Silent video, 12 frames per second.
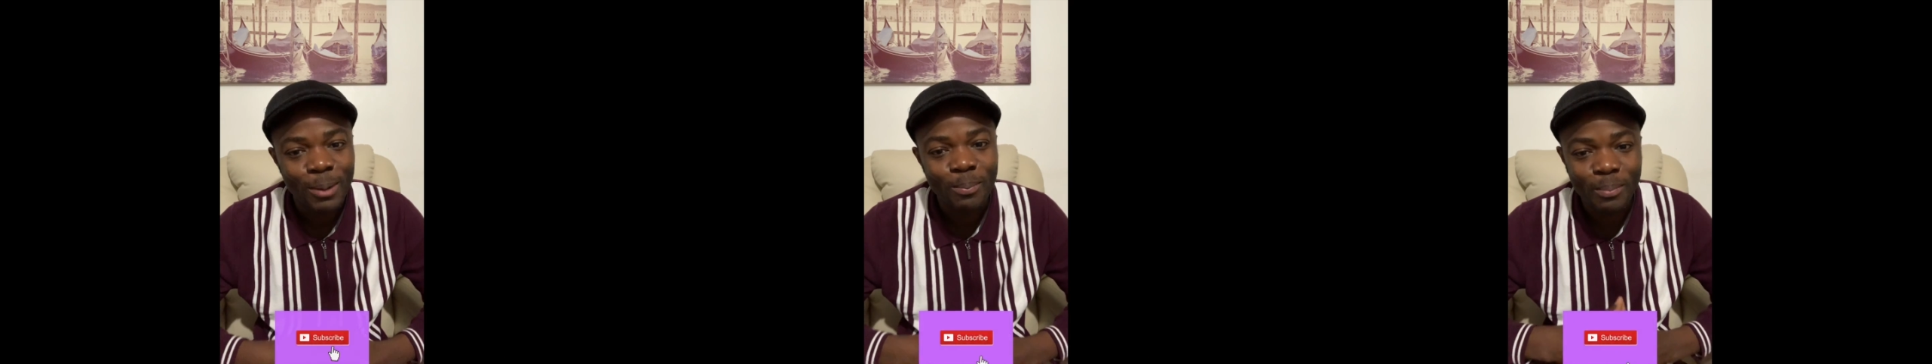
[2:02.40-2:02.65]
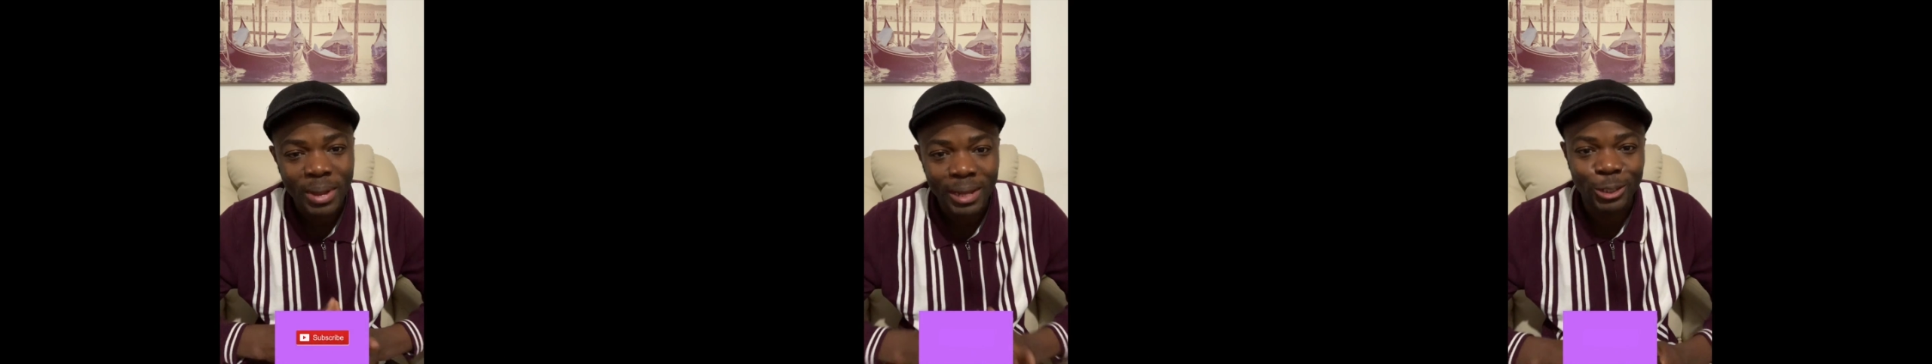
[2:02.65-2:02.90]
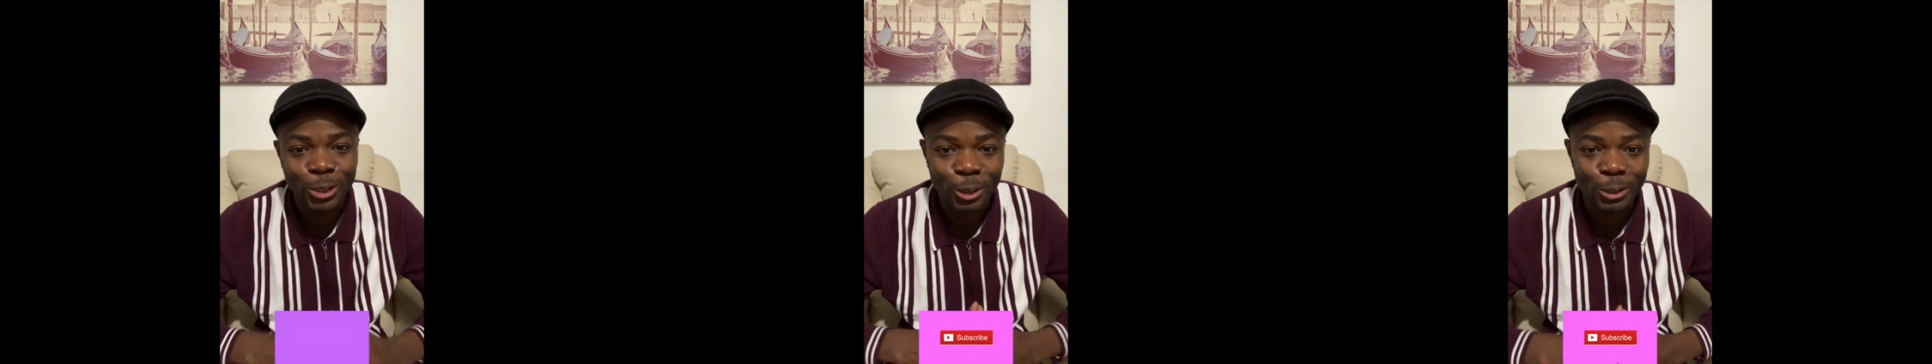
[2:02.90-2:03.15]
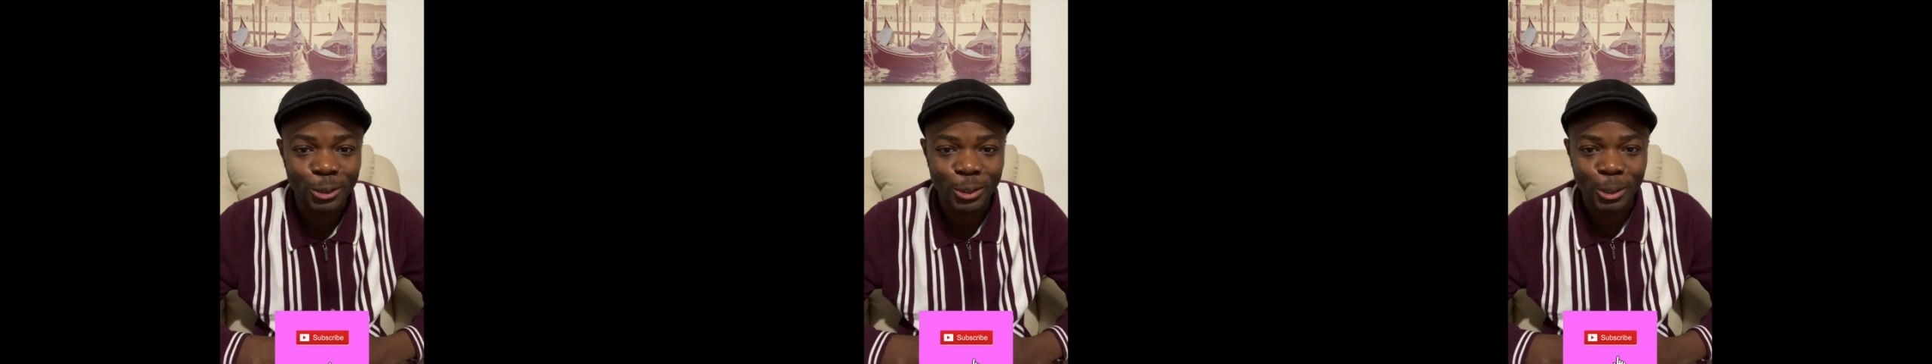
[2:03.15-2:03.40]
Make
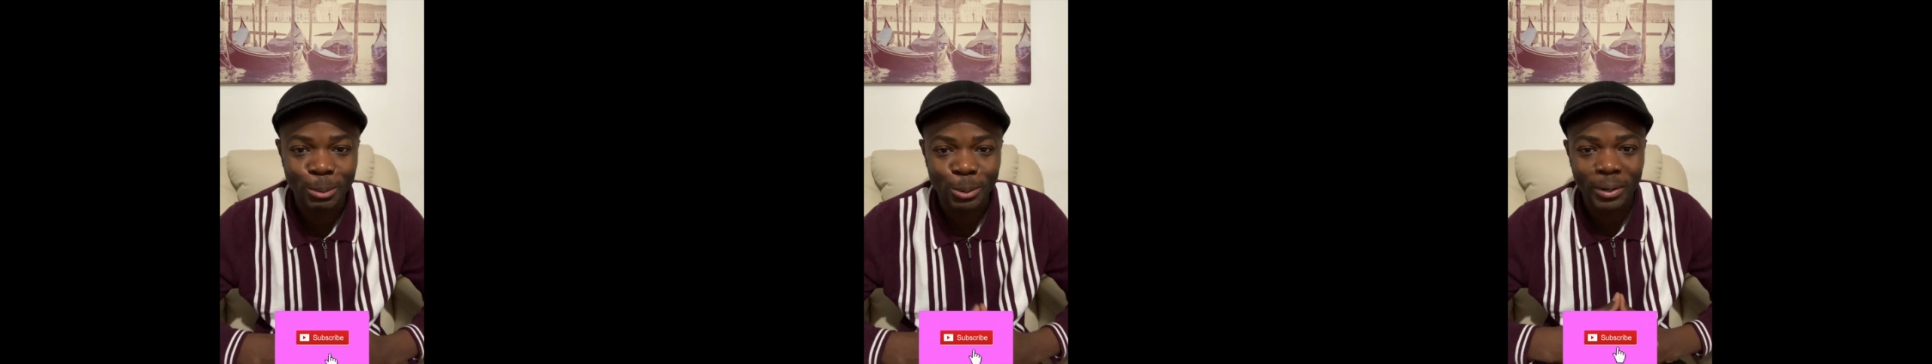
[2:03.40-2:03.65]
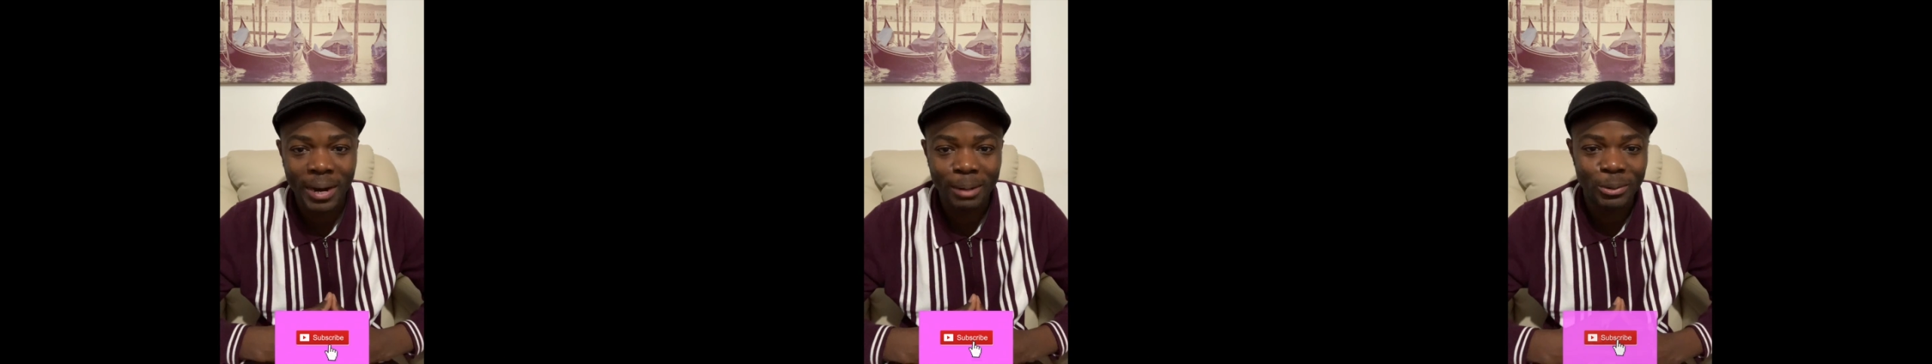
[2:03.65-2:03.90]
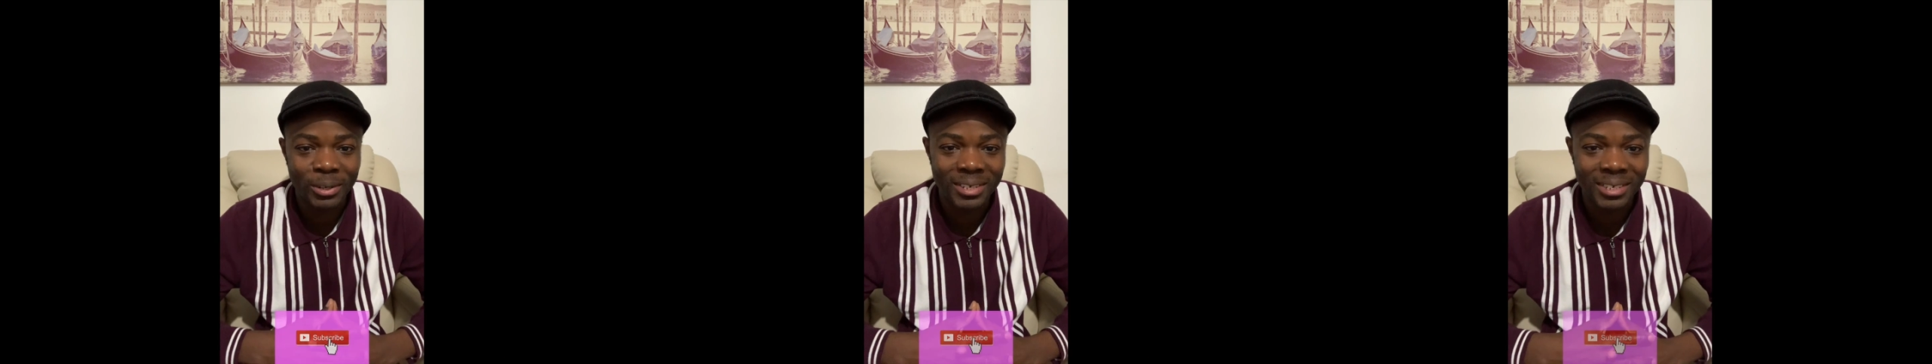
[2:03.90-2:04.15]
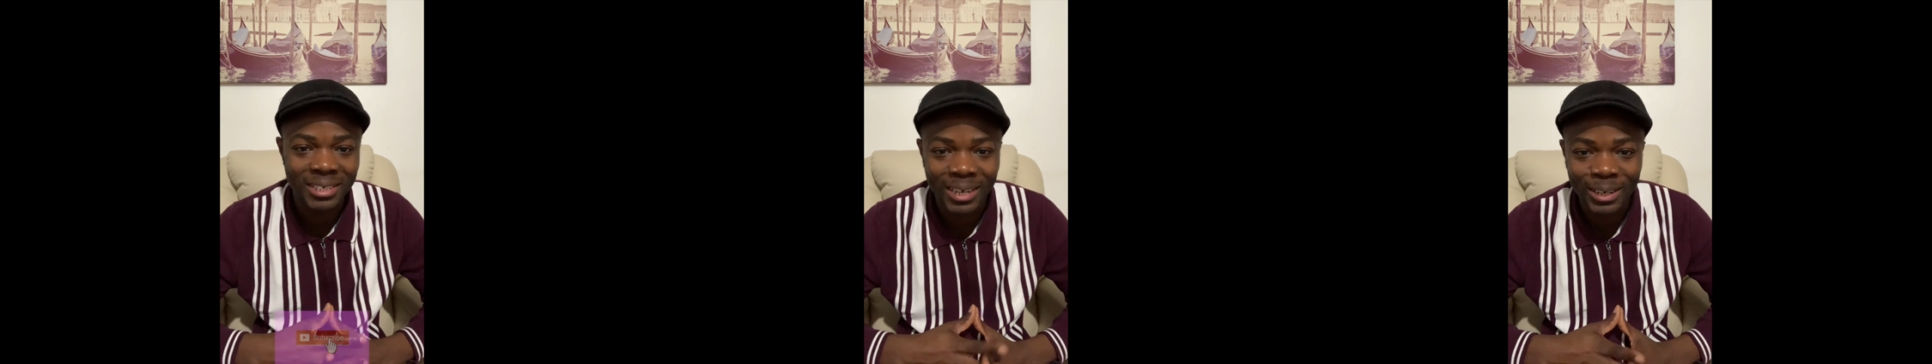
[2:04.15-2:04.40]
sure to subscribe to
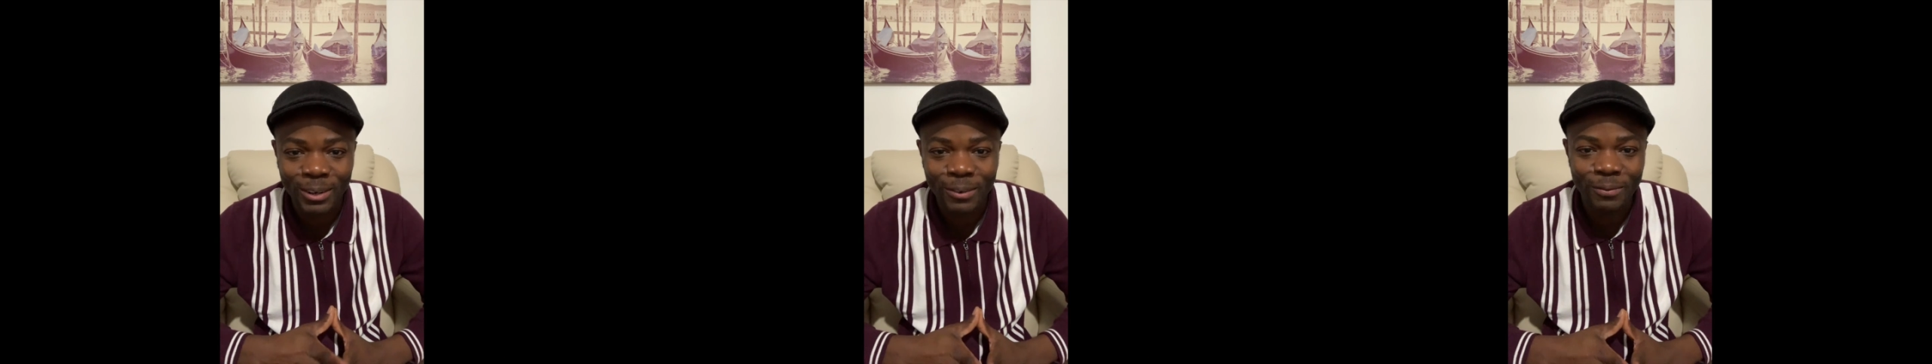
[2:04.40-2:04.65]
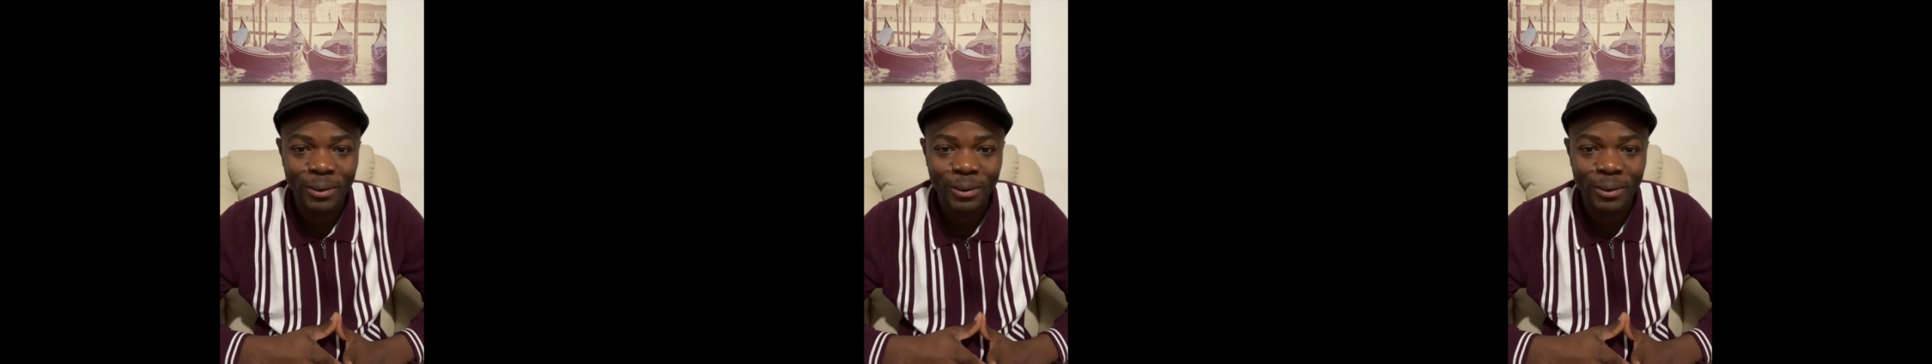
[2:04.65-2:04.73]
this channel